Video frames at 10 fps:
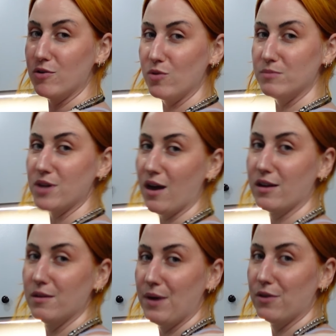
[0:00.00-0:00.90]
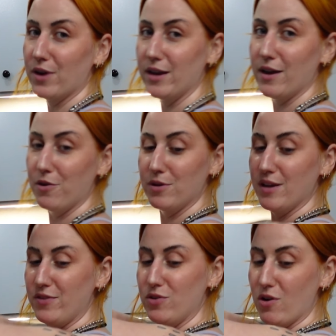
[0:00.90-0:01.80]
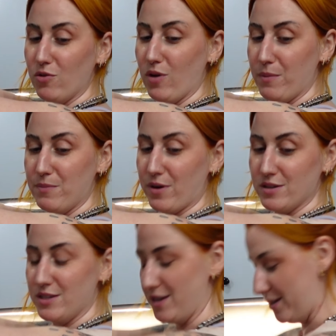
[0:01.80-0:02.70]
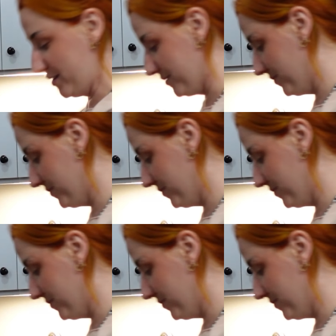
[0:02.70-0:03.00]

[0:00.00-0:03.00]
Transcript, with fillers: who I'm talking about right now, if you know who I'm impersonating,